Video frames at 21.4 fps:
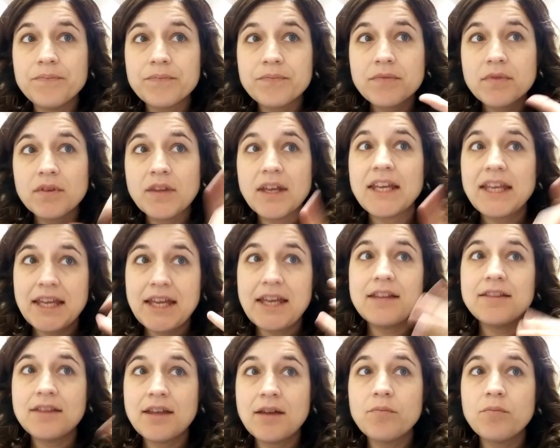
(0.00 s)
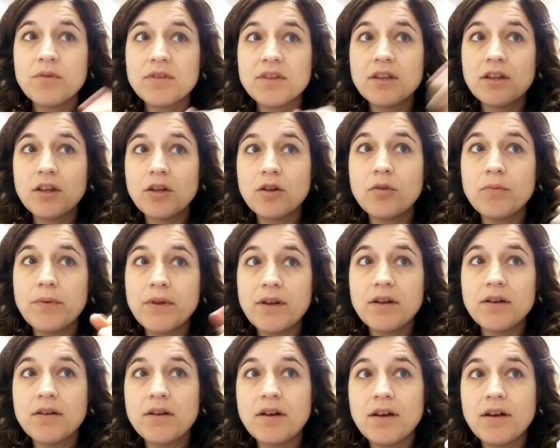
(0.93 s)
like heat them with a little bit
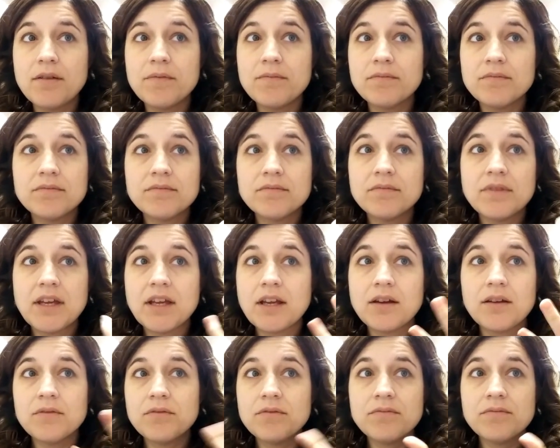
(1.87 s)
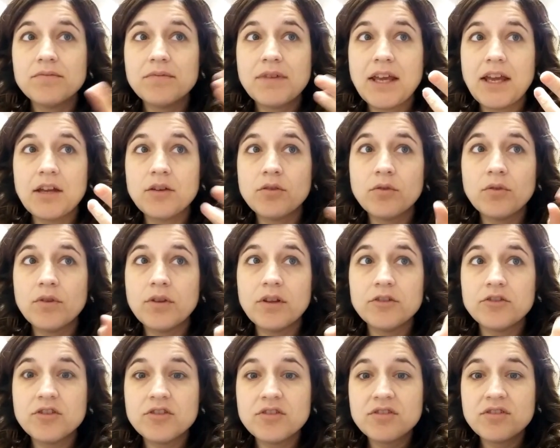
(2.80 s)
of, like a candle. I'll
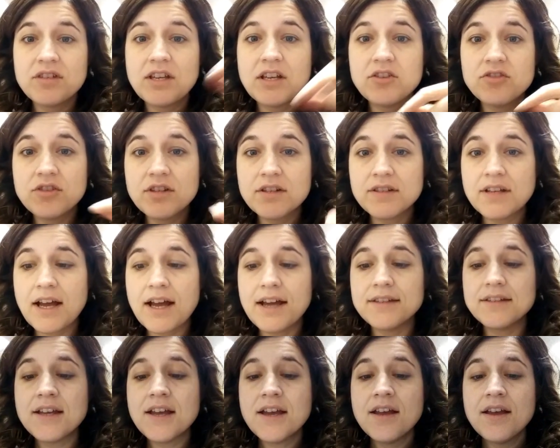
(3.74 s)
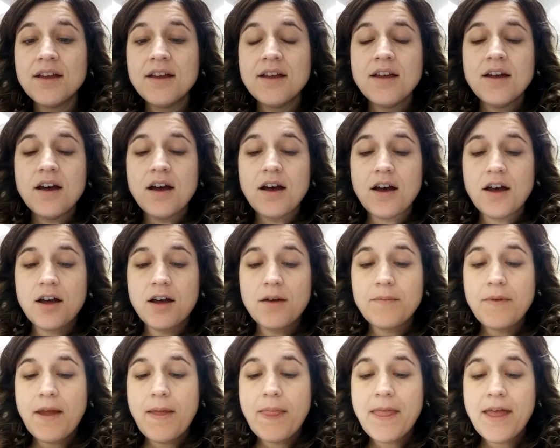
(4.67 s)
just singe the sides,
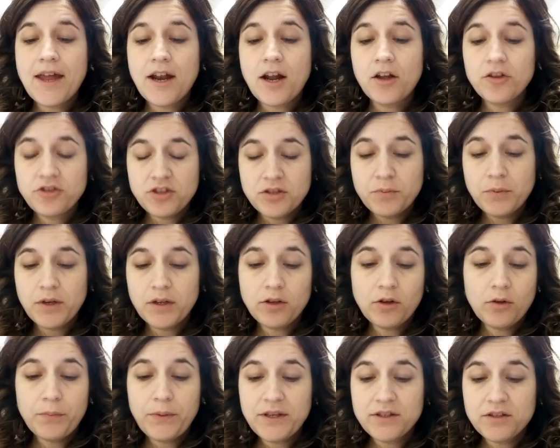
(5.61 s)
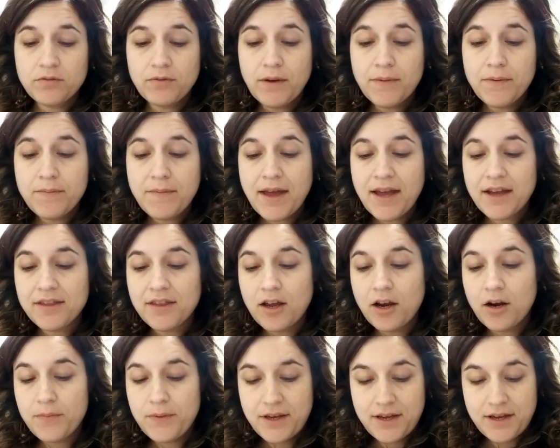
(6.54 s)
and then I'll just put a little piece of ribbon back
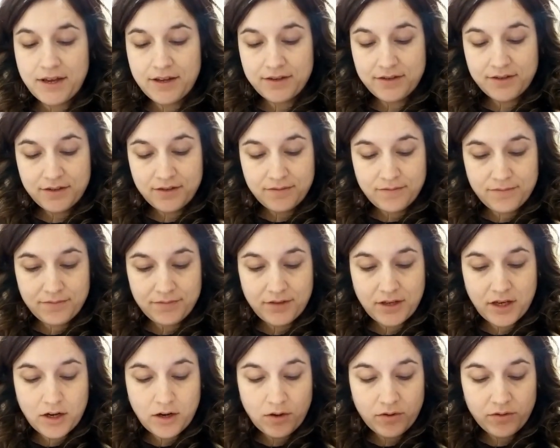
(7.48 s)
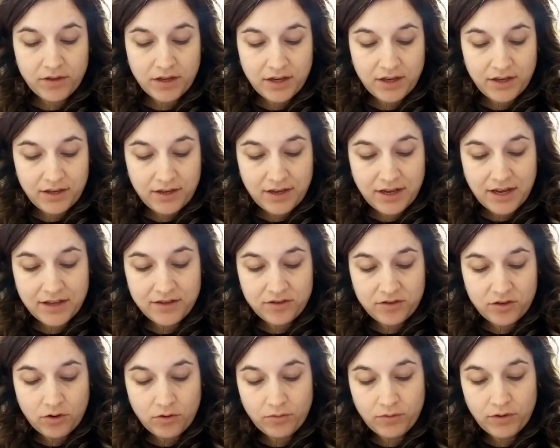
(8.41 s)
there because, you know, the
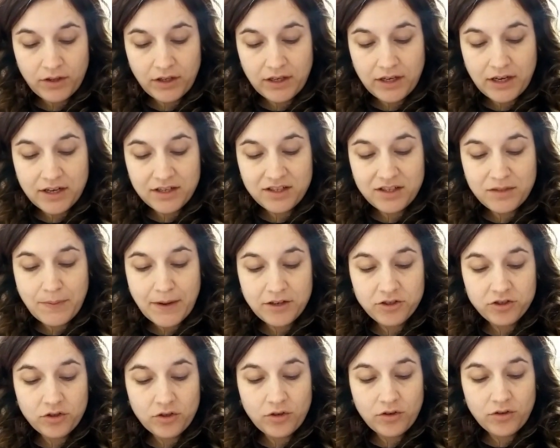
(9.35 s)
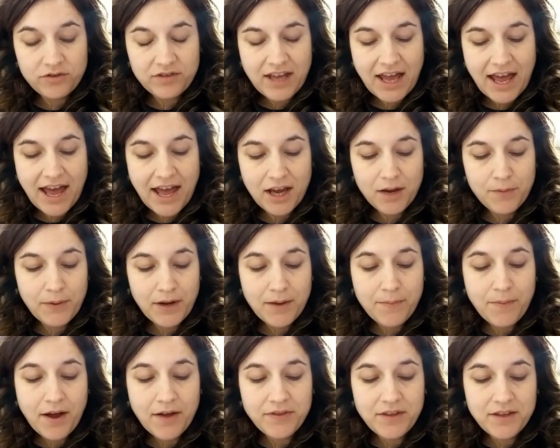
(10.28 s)
kids don't really need a special tag. But I
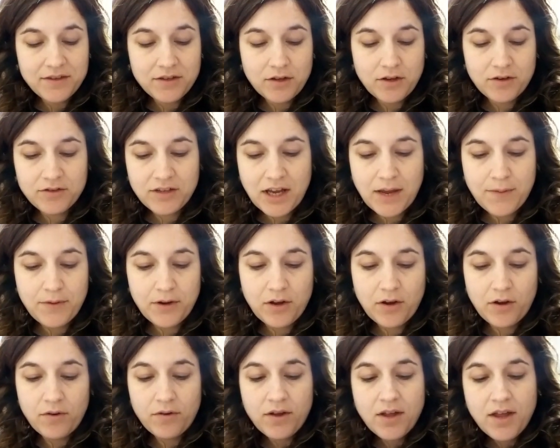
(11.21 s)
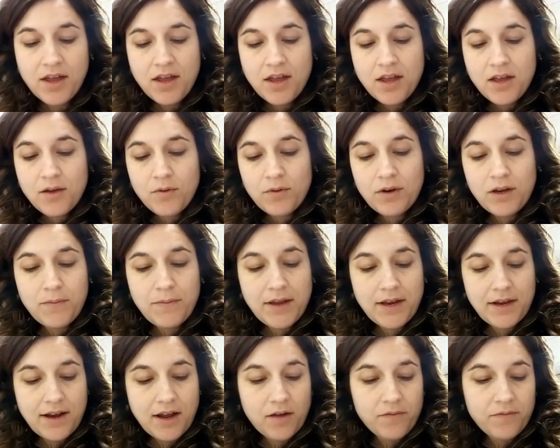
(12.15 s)
bought these a long time ago when I
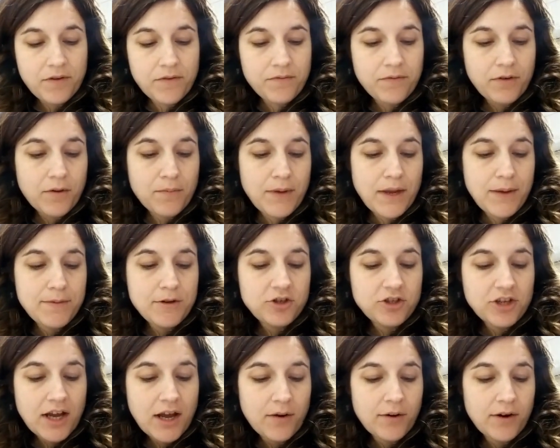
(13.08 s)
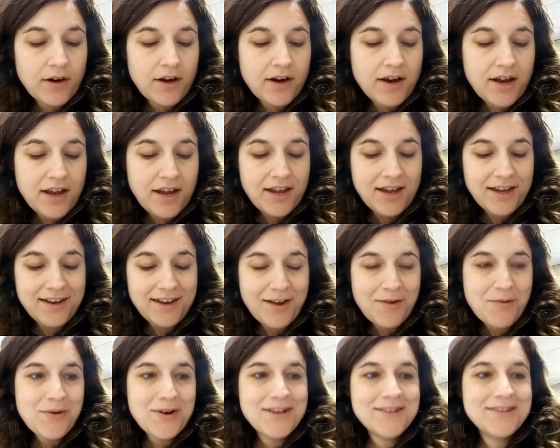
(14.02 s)
made an outfit for a baby shower, and
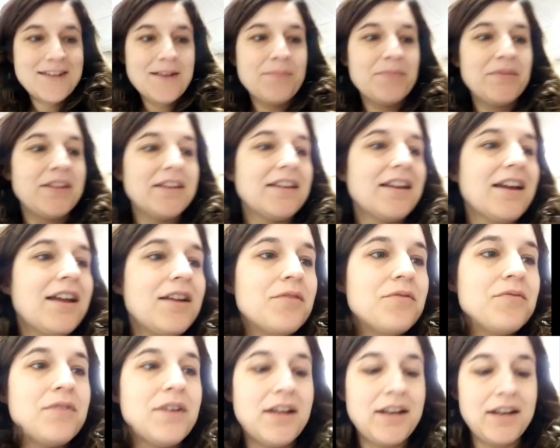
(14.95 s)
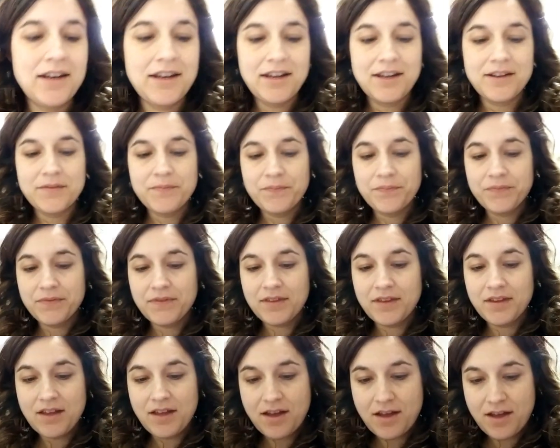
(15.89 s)
I wanted something kind of fun in it.
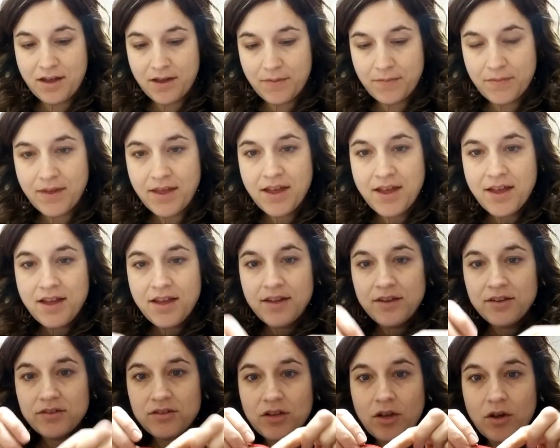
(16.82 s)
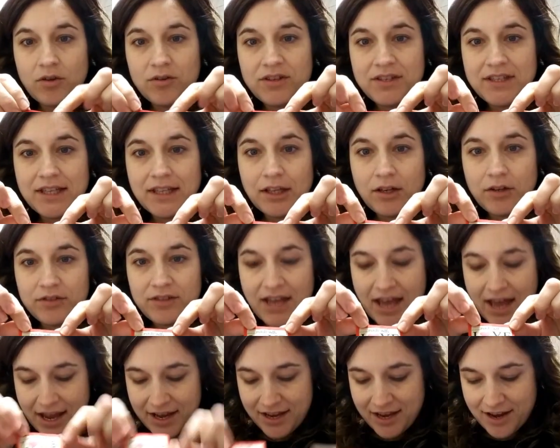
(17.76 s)
So just a little
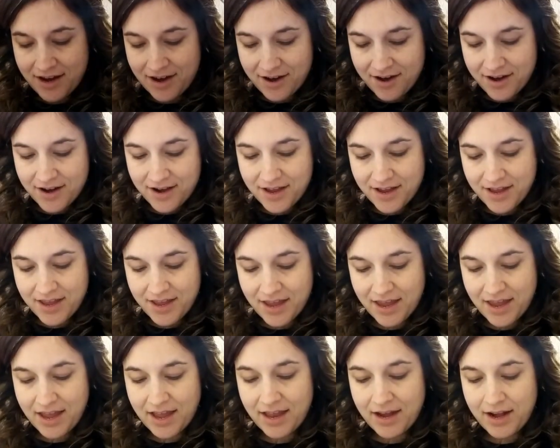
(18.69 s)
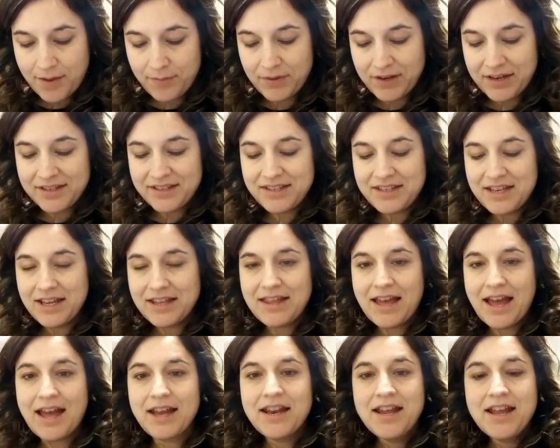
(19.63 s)
tag here. And I'm going to stick
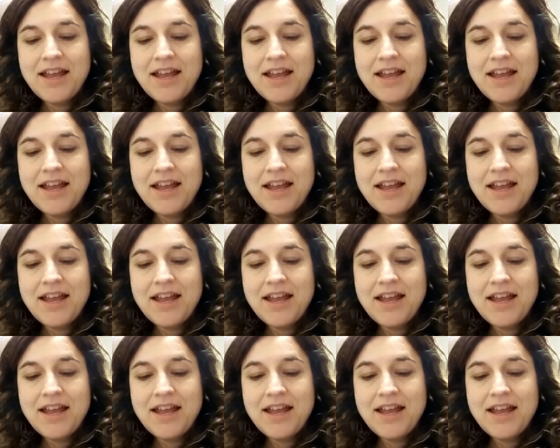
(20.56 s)
that